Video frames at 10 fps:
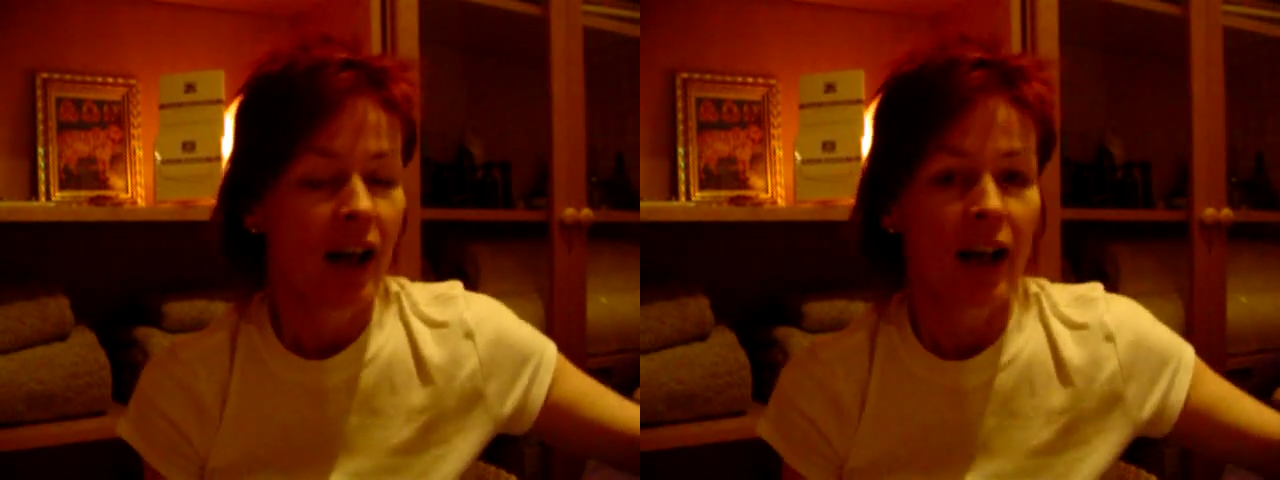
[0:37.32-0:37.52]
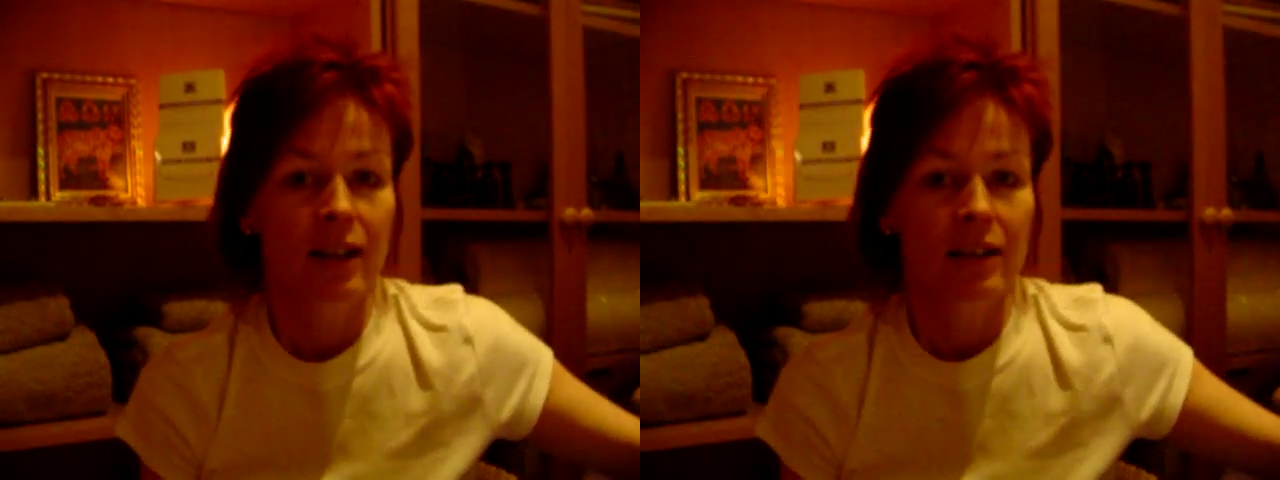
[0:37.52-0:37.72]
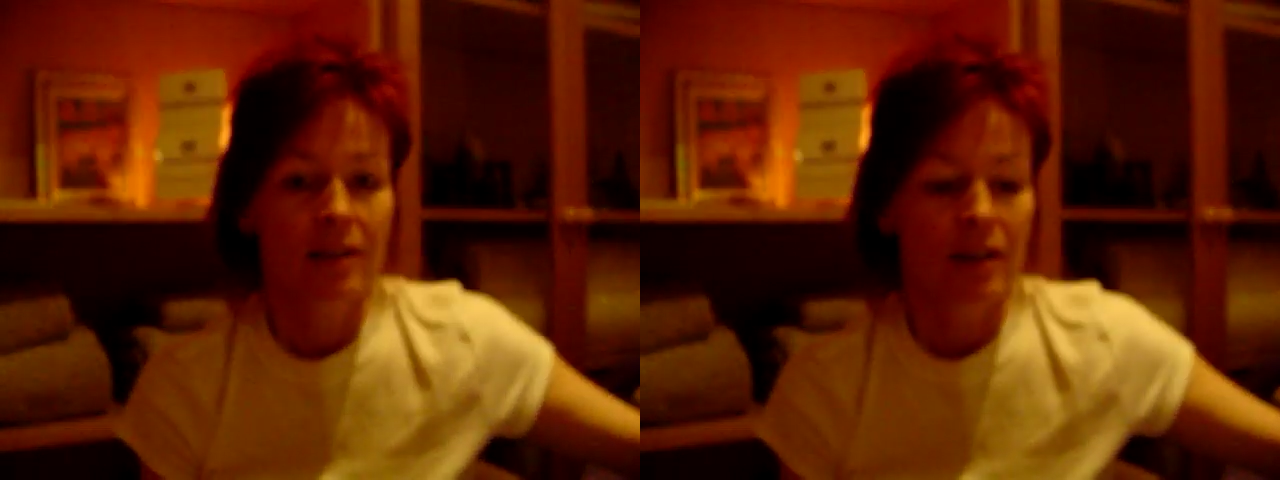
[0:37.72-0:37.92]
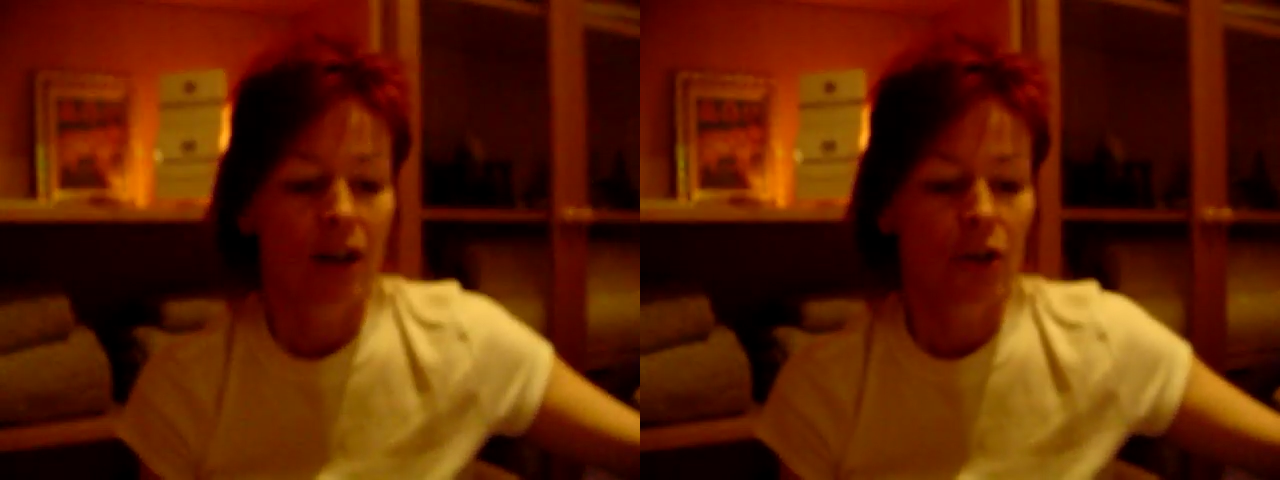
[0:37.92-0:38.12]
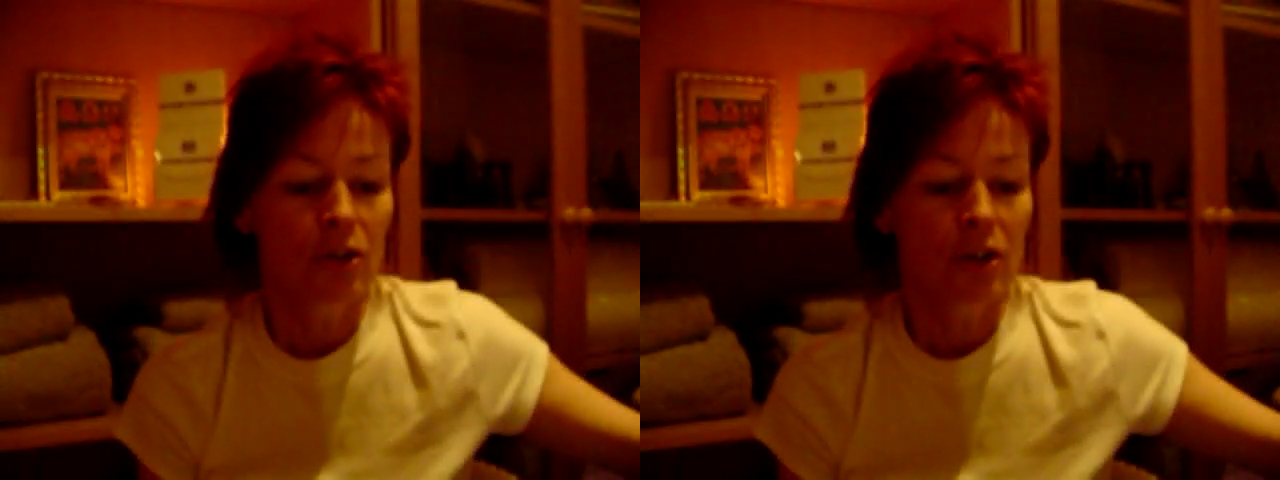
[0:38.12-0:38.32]
and
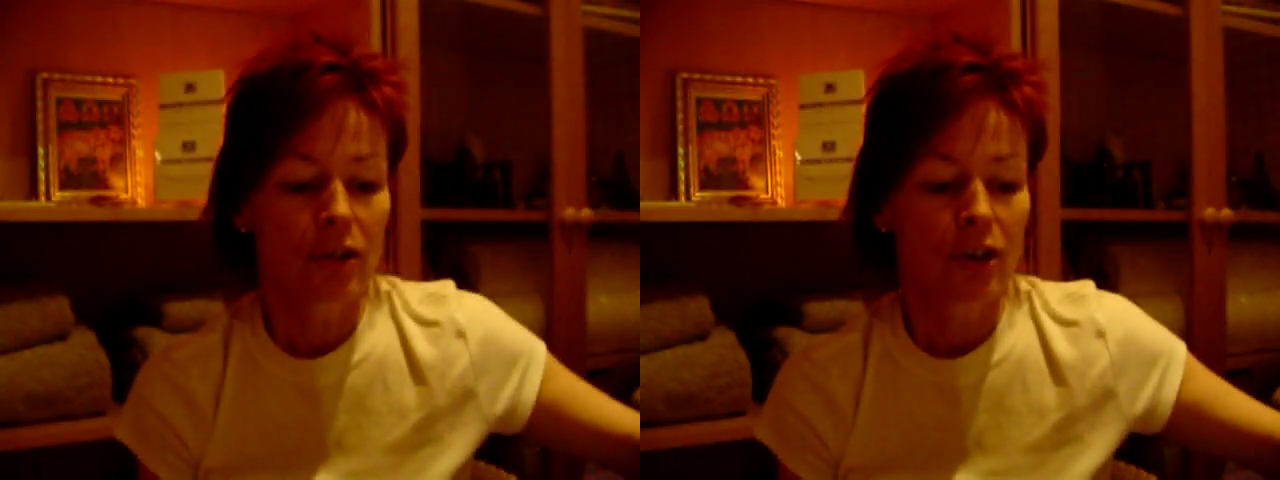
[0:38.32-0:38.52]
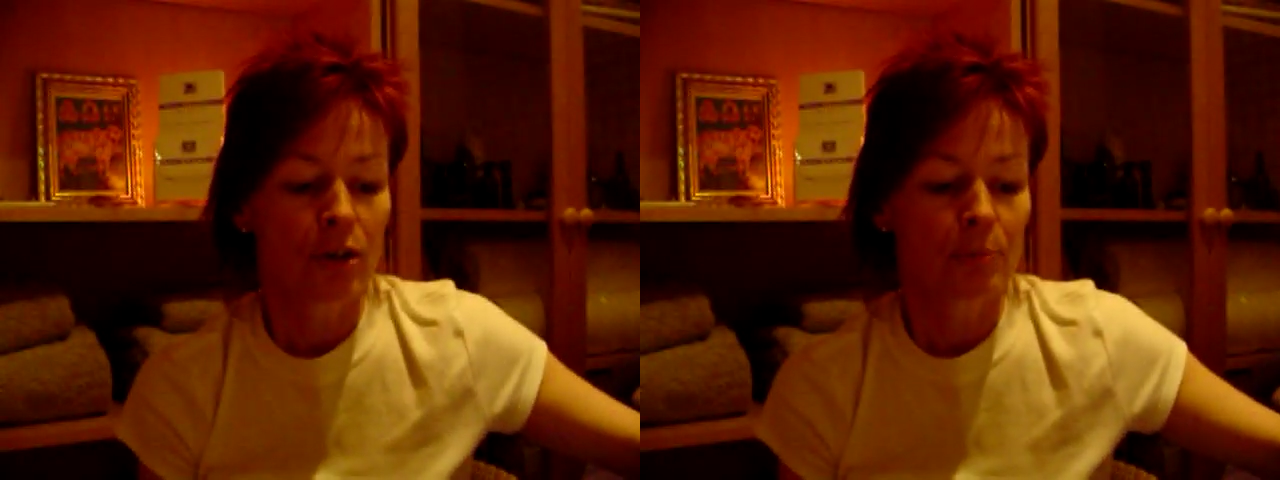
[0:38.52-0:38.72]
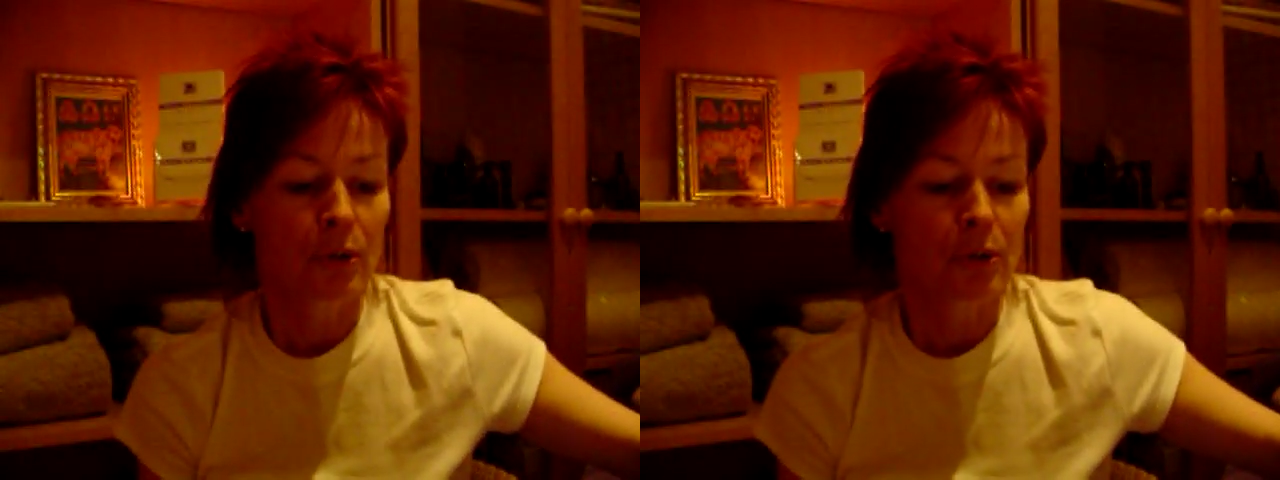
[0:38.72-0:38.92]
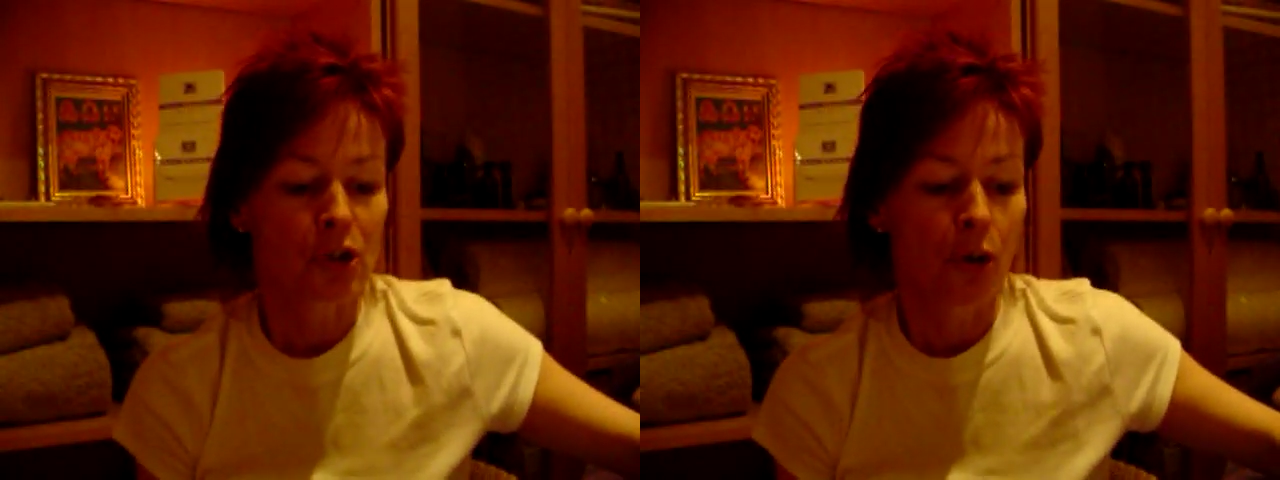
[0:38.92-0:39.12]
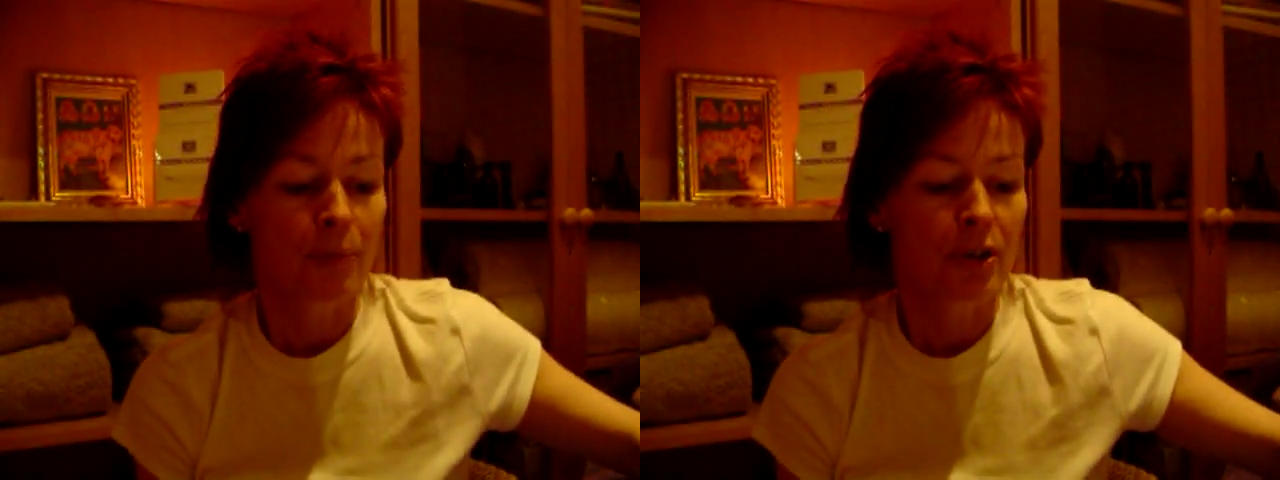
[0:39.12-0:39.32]
on
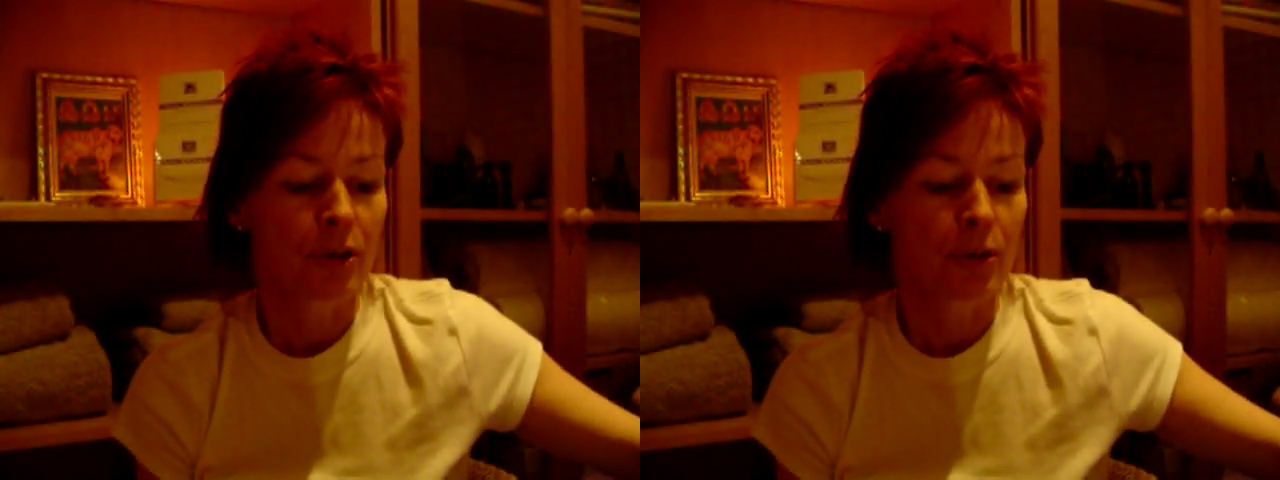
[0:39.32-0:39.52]
Notebook Jobs